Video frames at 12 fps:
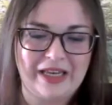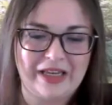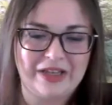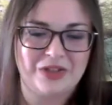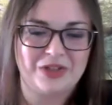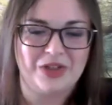
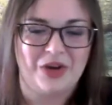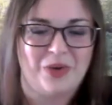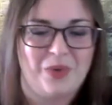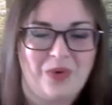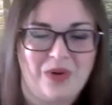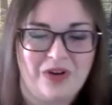
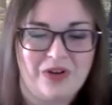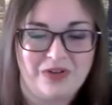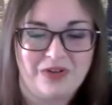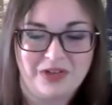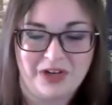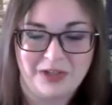So
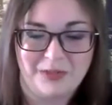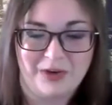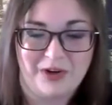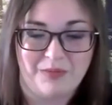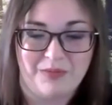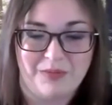talked
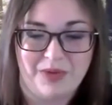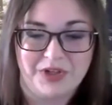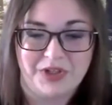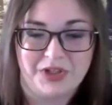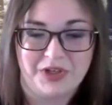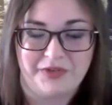about a
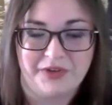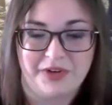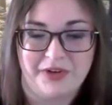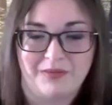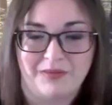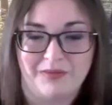bunch of
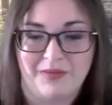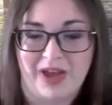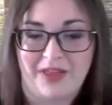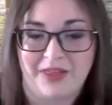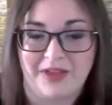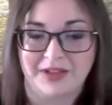different
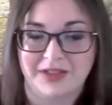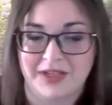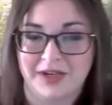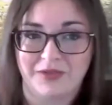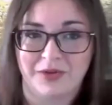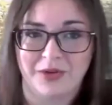bath things. And
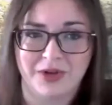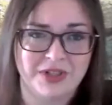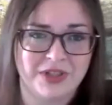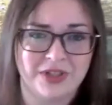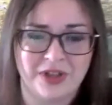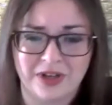of
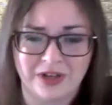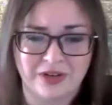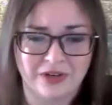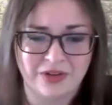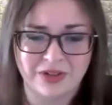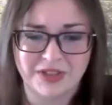course, a
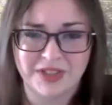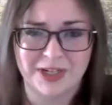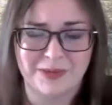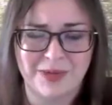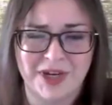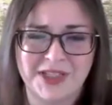good old
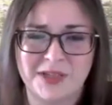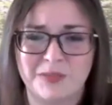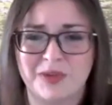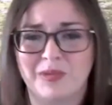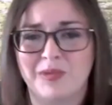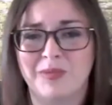standby is a
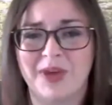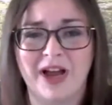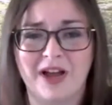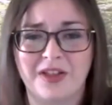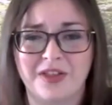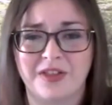bubble
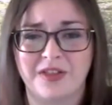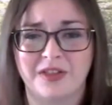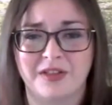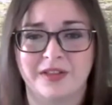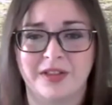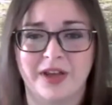bath.
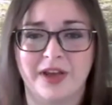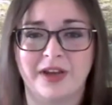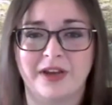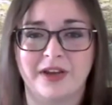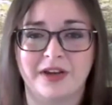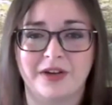
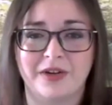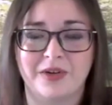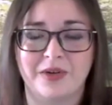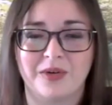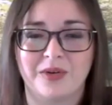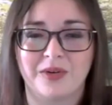Like,
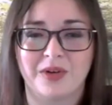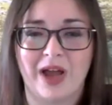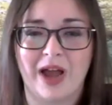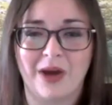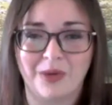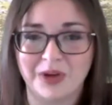
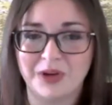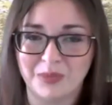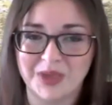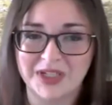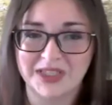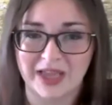how can you
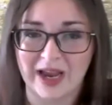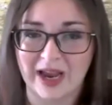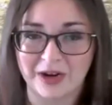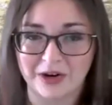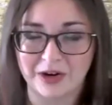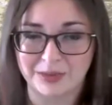be
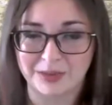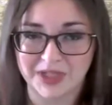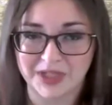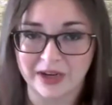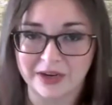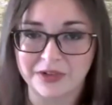sad or
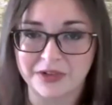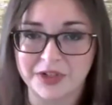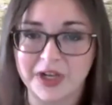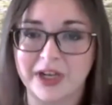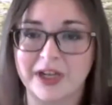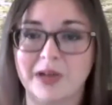upset if you're
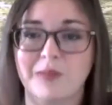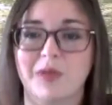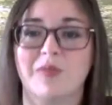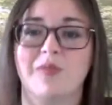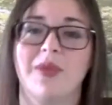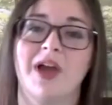taking a
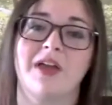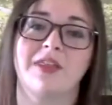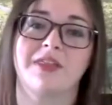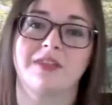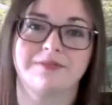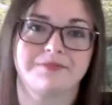bubble
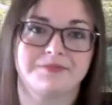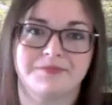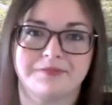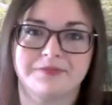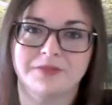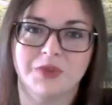bath?
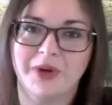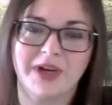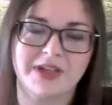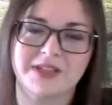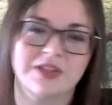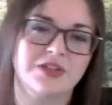You
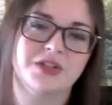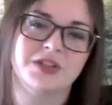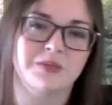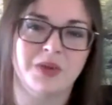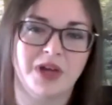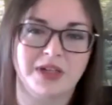guys, it's just
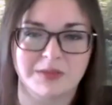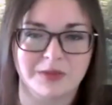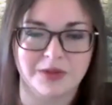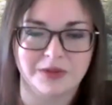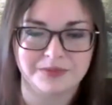impossible.